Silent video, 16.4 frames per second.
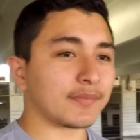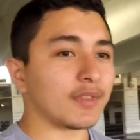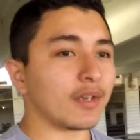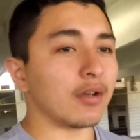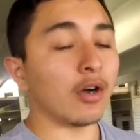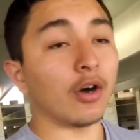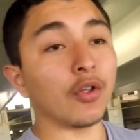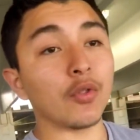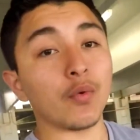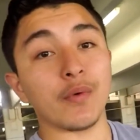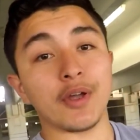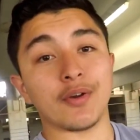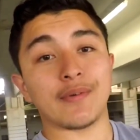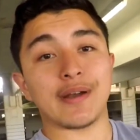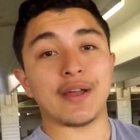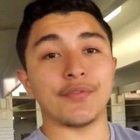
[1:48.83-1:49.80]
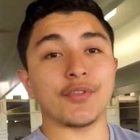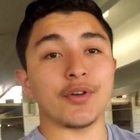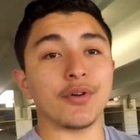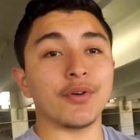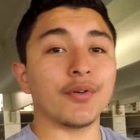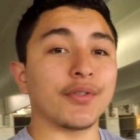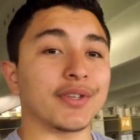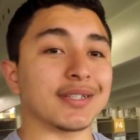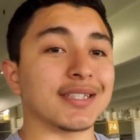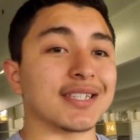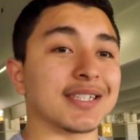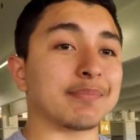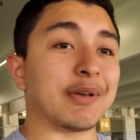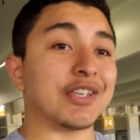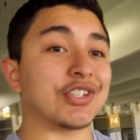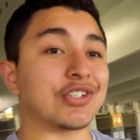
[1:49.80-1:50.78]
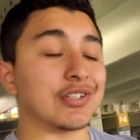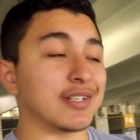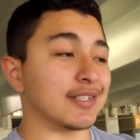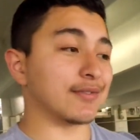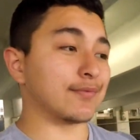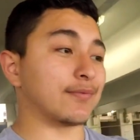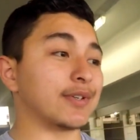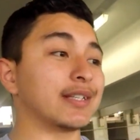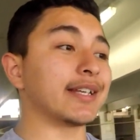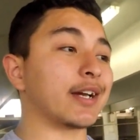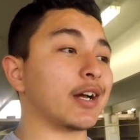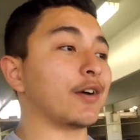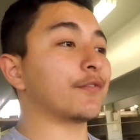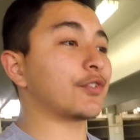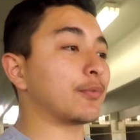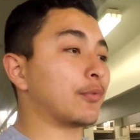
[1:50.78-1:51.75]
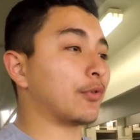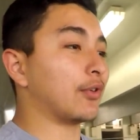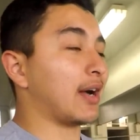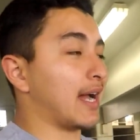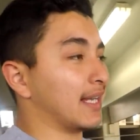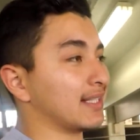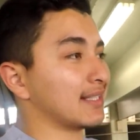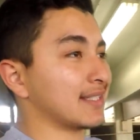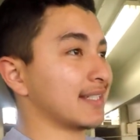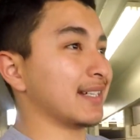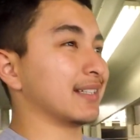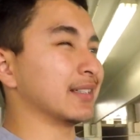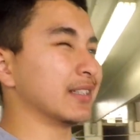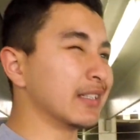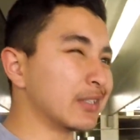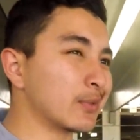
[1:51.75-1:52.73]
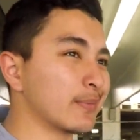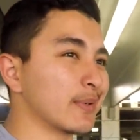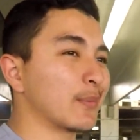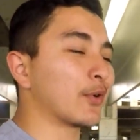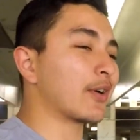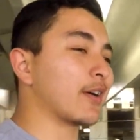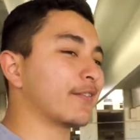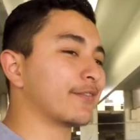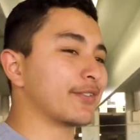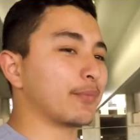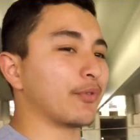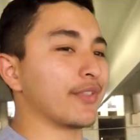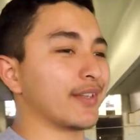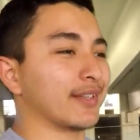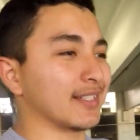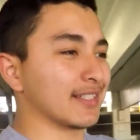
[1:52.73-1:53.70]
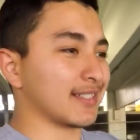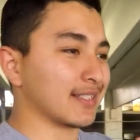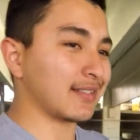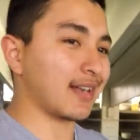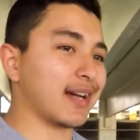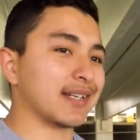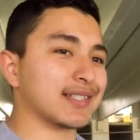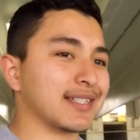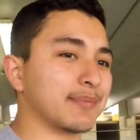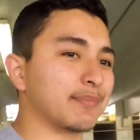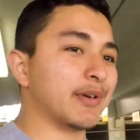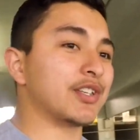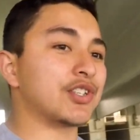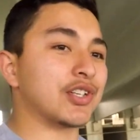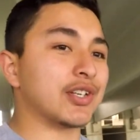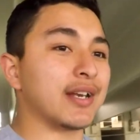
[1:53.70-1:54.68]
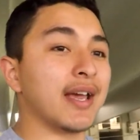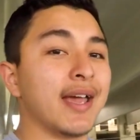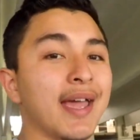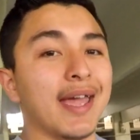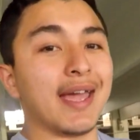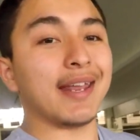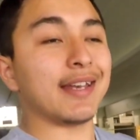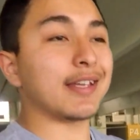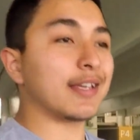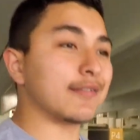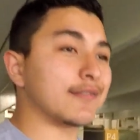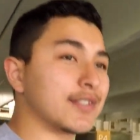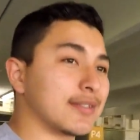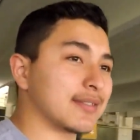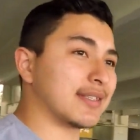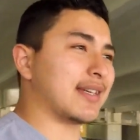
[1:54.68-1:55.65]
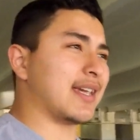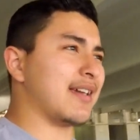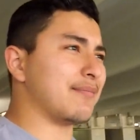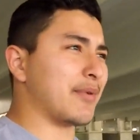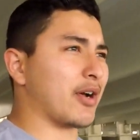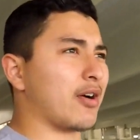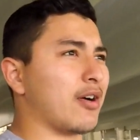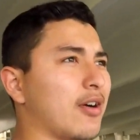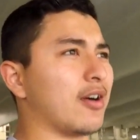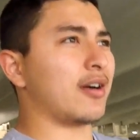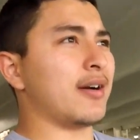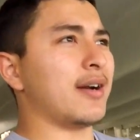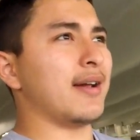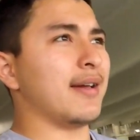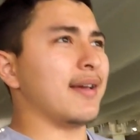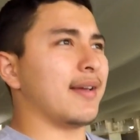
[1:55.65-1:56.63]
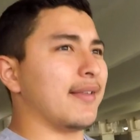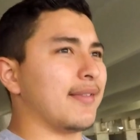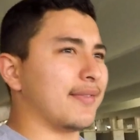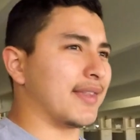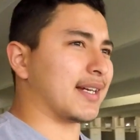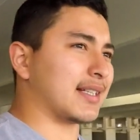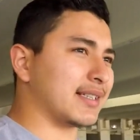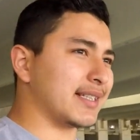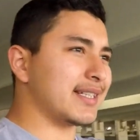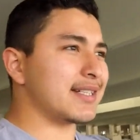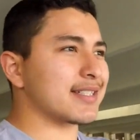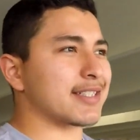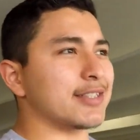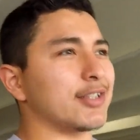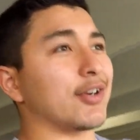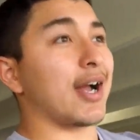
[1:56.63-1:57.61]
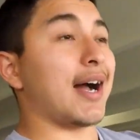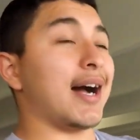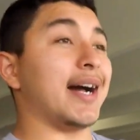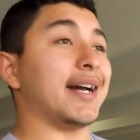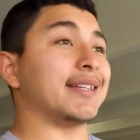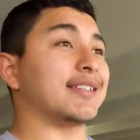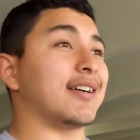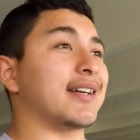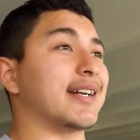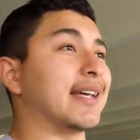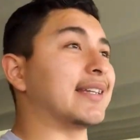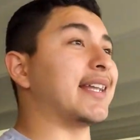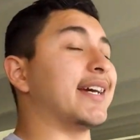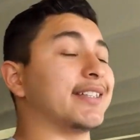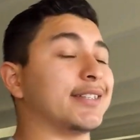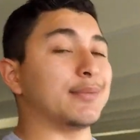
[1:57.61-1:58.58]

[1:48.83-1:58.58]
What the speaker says: All the way around though, the suspension is really comfortable. I'd say a little bit more comfortable than the stock suspension, and it gave my car the cleanest look I thought I'd like the